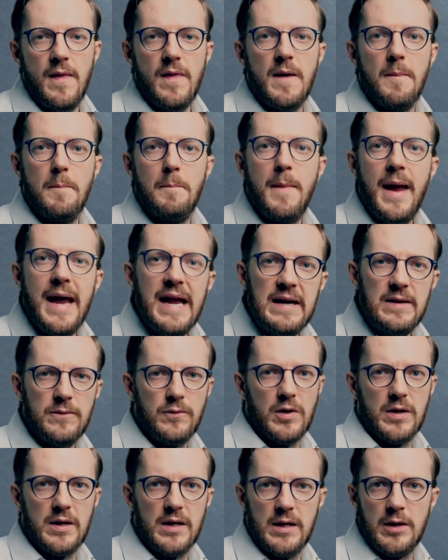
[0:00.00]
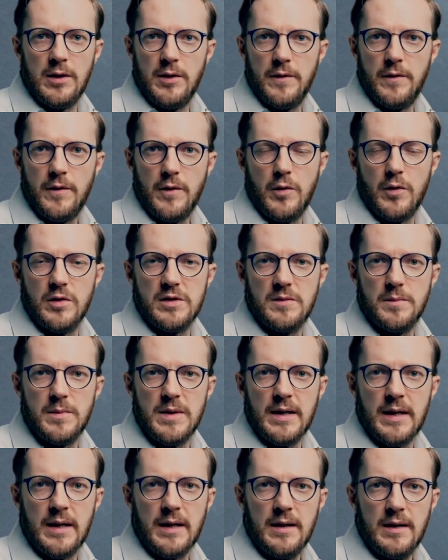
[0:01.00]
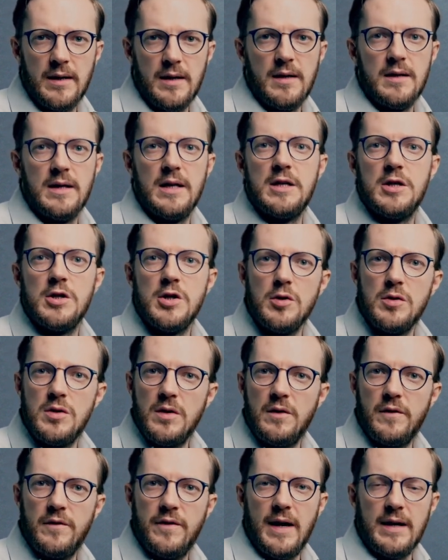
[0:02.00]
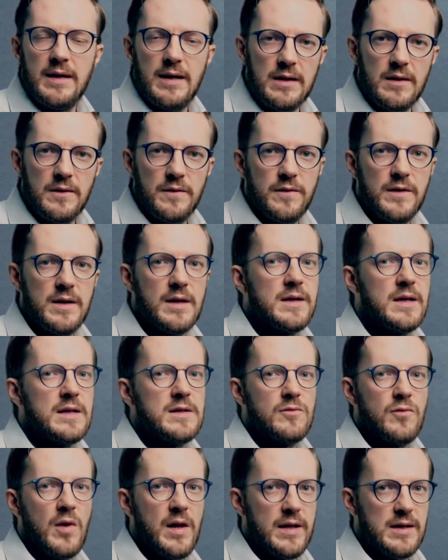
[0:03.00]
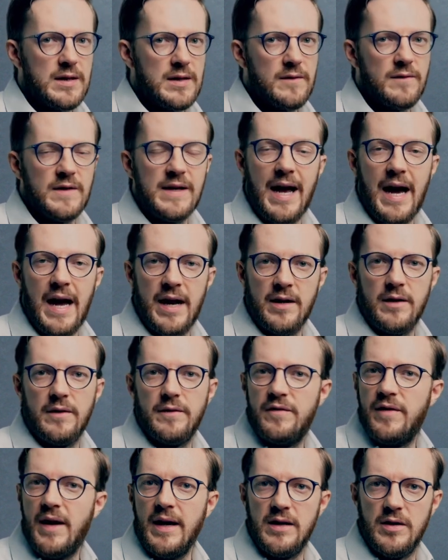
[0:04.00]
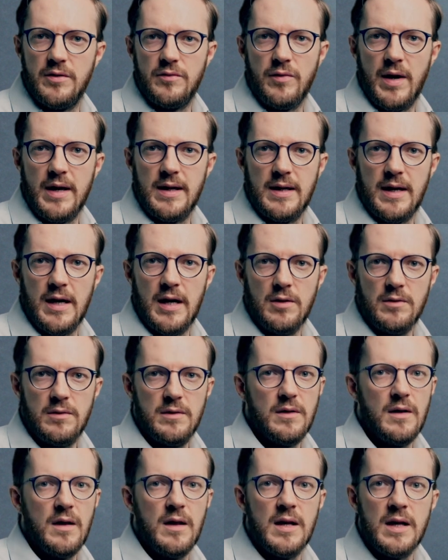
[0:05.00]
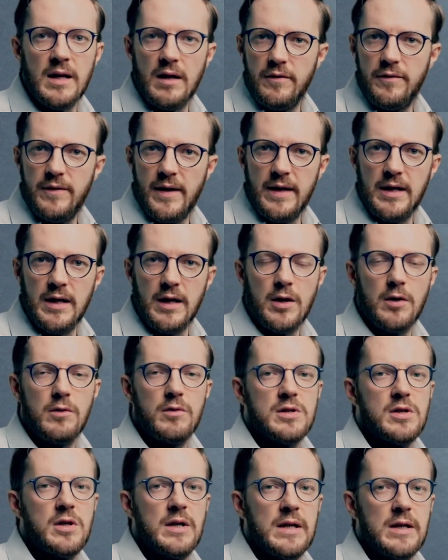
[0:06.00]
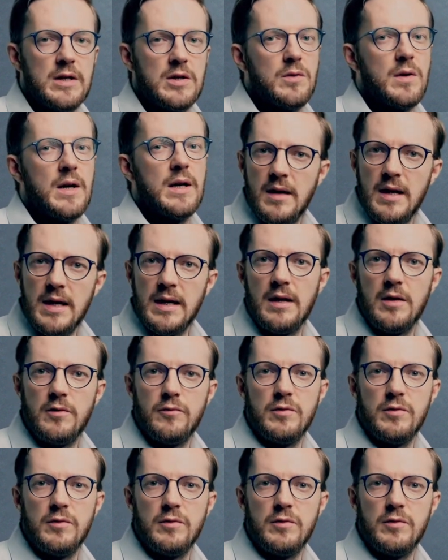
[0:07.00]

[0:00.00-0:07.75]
The main one here, of course, being that due to the fact that the field is relatively underfunded right now, little funding goes into it, little